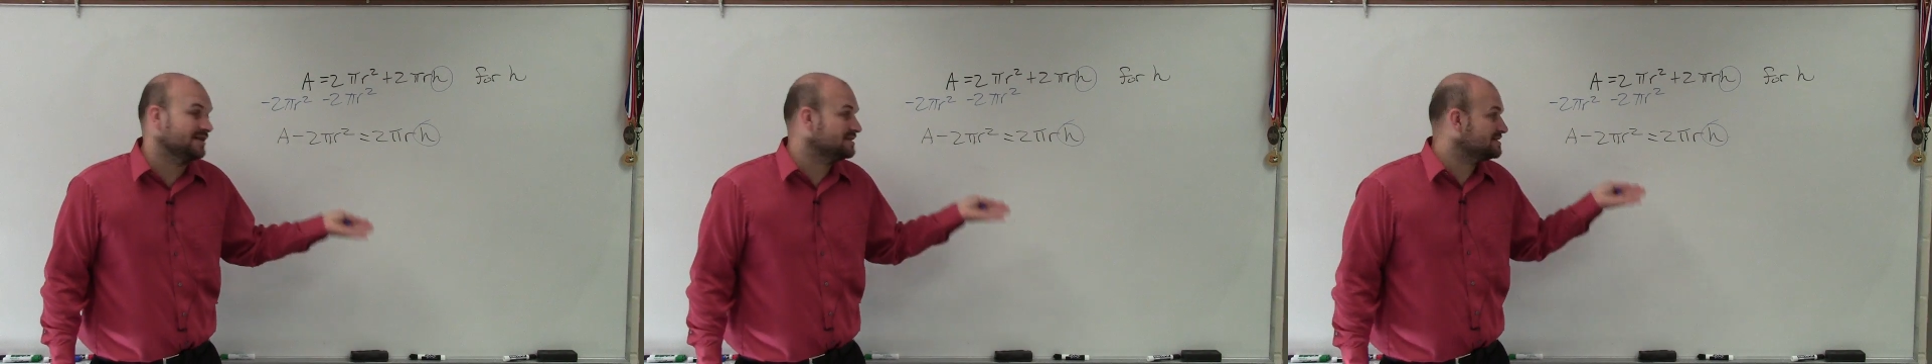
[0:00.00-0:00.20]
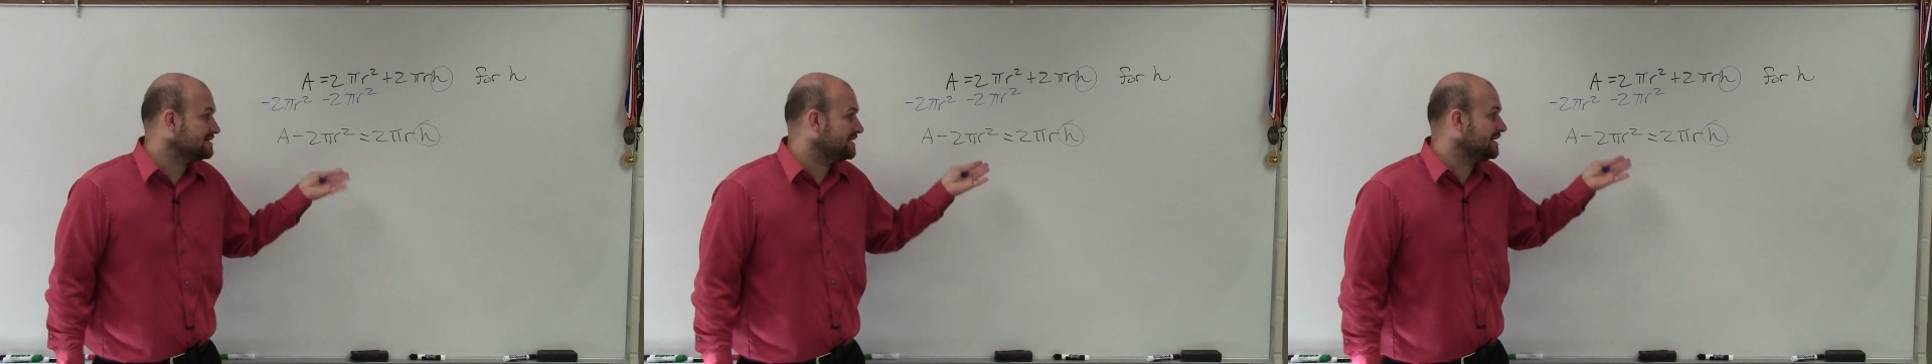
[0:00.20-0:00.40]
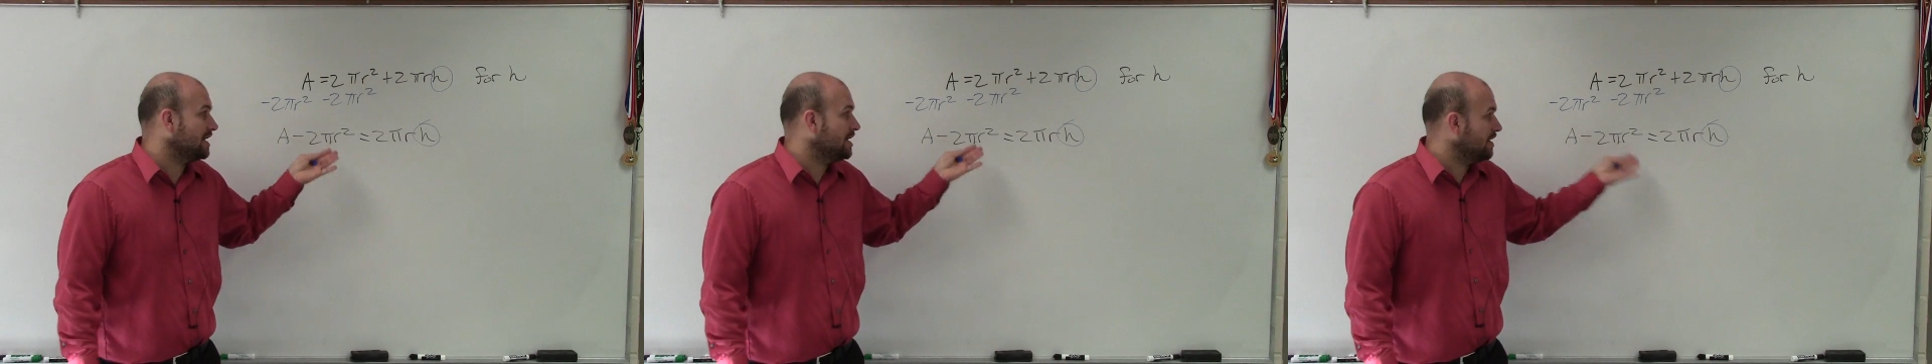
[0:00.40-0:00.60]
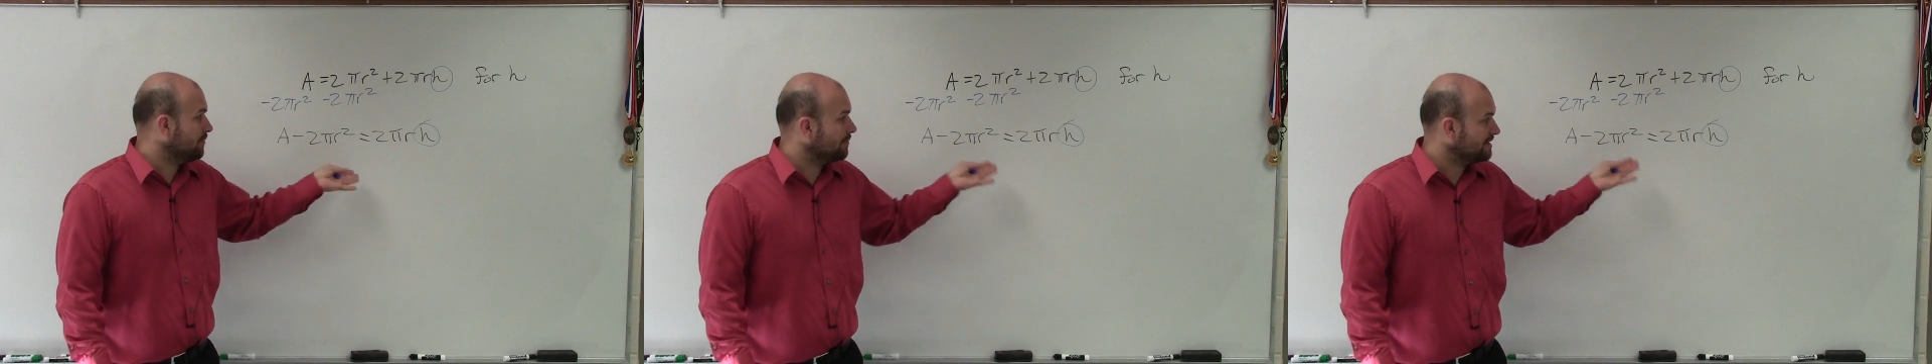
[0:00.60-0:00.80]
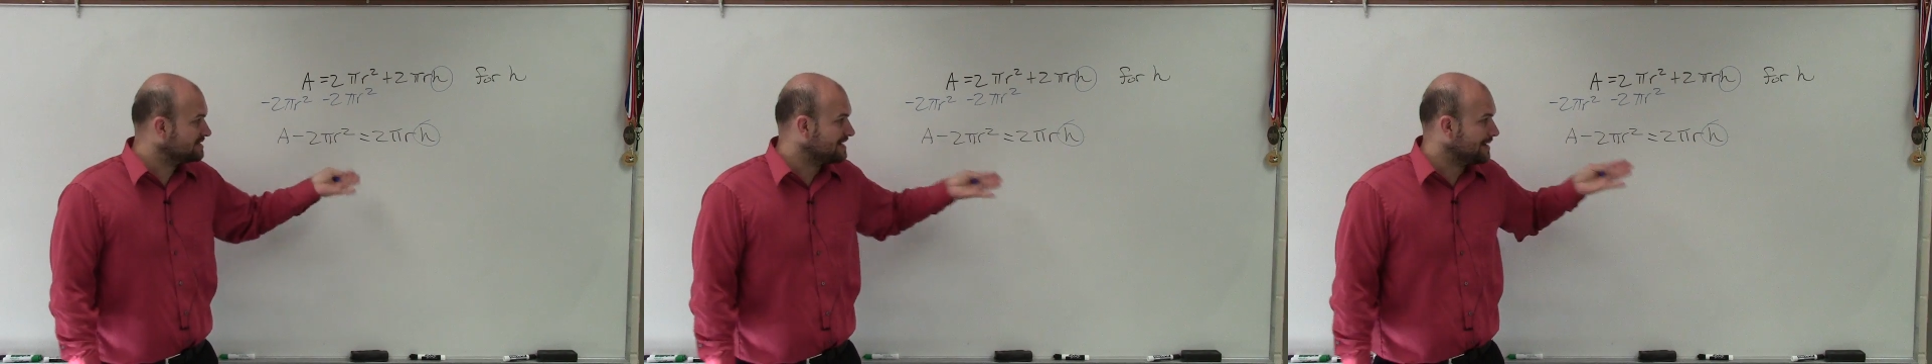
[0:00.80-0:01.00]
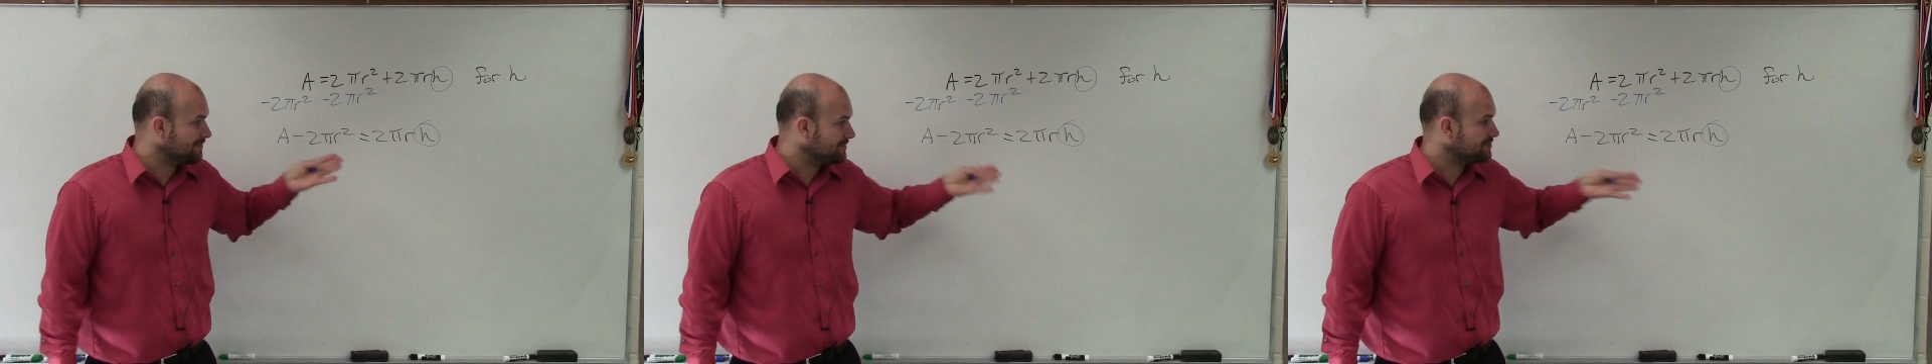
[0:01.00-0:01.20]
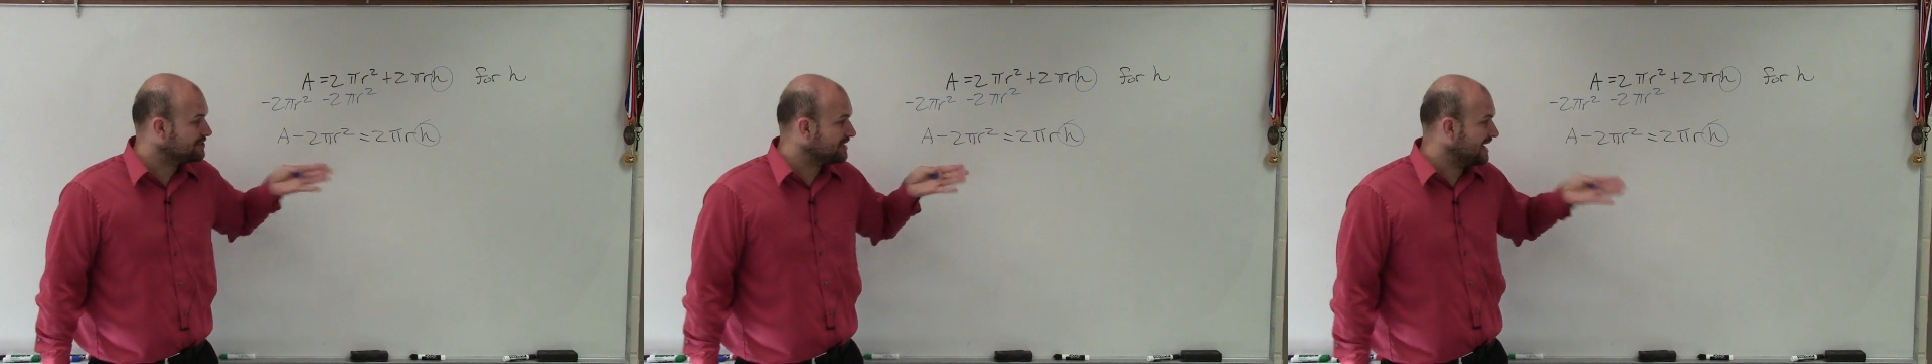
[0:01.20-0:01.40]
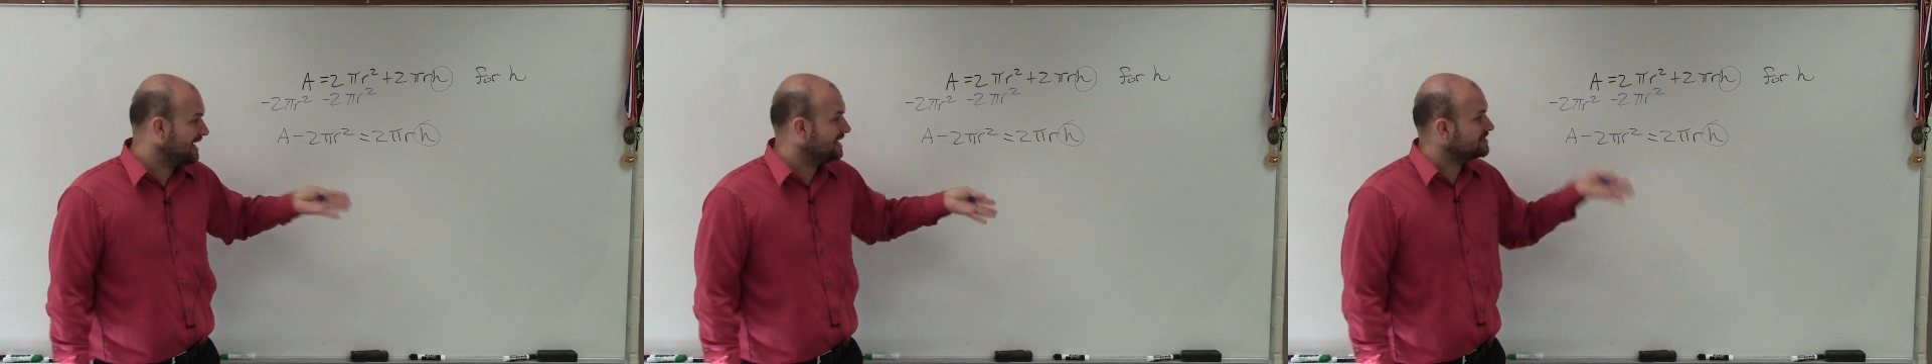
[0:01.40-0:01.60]
and say, all right, what has happened to
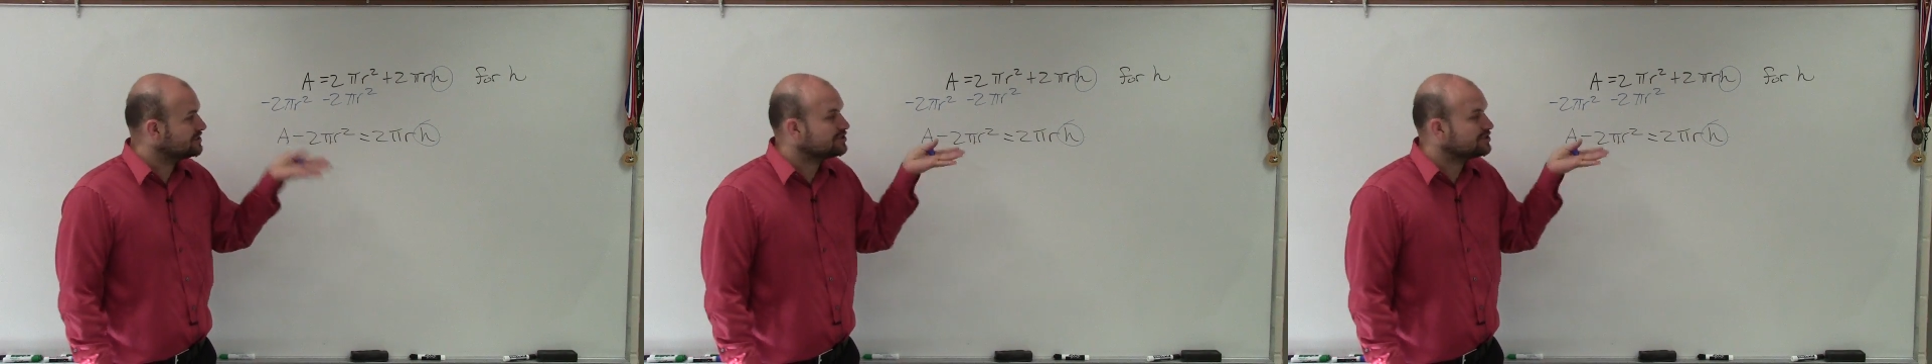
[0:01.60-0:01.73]
the h?